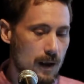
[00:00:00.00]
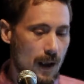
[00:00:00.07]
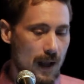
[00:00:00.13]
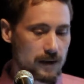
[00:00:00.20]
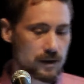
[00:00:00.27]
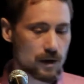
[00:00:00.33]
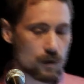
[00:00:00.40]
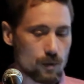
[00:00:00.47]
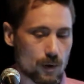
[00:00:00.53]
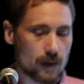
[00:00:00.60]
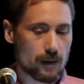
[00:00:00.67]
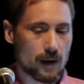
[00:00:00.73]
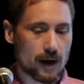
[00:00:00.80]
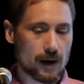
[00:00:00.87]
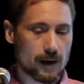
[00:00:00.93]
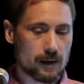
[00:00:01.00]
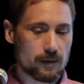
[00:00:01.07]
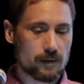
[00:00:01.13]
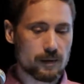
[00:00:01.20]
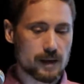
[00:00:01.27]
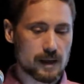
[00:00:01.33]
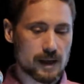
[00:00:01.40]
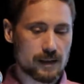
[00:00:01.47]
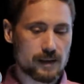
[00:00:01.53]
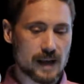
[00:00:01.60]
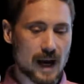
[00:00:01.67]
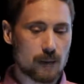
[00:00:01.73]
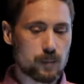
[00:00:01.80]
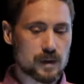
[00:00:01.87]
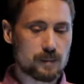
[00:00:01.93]
And so the
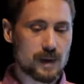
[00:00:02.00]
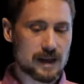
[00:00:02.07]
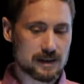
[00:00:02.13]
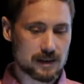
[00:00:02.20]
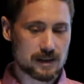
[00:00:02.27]
output space